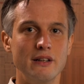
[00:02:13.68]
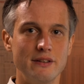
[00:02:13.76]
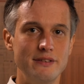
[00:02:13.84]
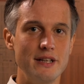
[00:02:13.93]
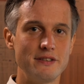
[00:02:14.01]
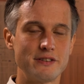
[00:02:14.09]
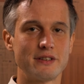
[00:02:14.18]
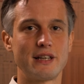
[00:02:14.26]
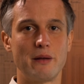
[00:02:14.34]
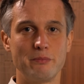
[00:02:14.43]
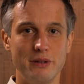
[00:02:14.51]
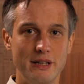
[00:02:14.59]
This
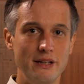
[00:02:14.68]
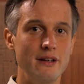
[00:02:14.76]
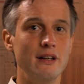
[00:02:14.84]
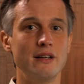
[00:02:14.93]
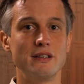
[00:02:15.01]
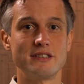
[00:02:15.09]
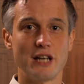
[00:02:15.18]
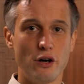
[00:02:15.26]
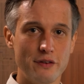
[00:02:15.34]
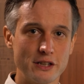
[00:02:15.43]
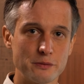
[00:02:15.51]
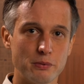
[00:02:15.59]
can be
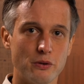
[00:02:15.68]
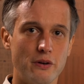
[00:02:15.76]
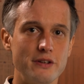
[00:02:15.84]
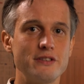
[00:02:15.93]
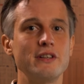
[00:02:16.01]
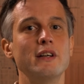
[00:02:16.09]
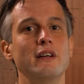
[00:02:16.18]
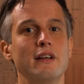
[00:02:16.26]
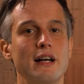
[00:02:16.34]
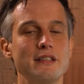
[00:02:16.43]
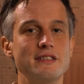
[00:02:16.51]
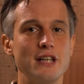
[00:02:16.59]
self-explored
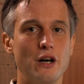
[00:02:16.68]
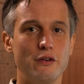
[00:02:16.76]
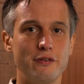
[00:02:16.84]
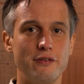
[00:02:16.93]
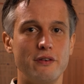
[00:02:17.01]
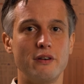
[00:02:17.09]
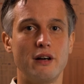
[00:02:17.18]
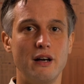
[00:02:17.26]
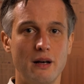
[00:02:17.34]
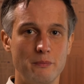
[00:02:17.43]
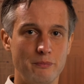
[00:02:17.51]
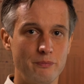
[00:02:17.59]
and
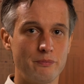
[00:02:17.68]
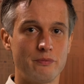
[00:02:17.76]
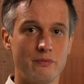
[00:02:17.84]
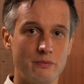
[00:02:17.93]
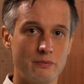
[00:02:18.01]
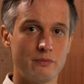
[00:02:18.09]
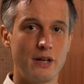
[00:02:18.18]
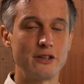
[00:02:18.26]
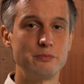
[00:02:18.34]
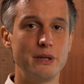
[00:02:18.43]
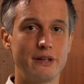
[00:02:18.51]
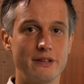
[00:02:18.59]

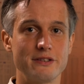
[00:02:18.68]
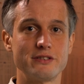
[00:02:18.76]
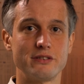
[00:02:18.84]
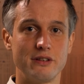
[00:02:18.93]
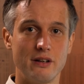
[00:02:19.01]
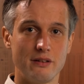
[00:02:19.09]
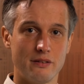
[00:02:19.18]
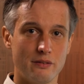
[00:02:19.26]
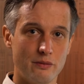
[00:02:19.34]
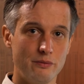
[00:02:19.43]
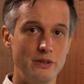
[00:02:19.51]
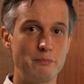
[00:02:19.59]
self-experienced
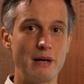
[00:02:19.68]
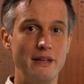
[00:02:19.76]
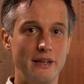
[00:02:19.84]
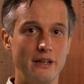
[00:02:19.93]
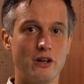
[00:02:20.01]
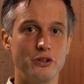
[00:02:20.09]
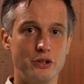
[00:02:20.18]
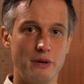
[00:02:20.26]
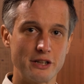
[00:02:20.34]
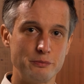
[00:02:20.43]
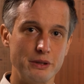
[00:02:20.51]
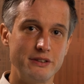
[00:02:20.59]
depending on your
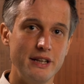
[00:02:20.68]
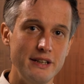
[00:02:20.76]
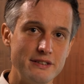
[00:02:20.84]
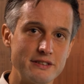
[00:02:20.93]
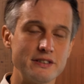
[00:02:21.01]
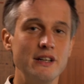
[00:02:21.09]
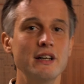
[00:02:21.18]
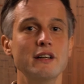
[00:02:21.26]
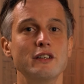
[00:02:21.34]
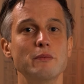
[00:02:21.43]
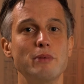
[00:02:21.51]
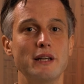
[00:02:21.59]
expertise,
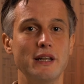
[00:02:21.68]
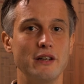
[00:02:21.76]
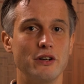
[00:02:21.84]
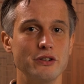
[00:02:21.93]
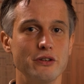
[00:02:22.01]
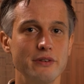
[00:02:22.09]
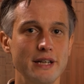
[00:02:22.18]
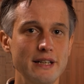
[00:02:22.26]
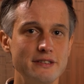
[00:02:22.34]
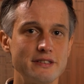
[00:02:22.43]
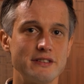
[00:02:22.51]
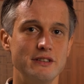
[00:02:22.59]
depending on your
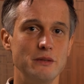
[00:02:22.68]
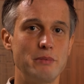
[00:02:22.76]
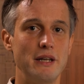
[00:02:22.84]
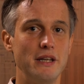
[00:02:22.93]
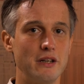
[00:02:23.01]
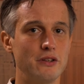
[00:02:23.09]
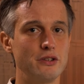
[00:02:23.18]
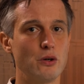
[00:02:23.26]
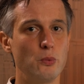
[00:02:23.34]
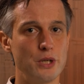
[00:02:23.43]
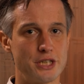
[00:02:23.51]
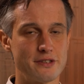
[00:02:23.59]
needs, depending on your
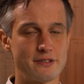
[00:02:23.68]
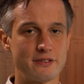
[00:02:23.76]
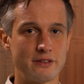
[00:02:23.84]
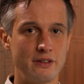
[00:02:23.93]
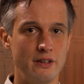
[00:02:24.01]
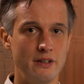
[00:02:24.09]
wishes.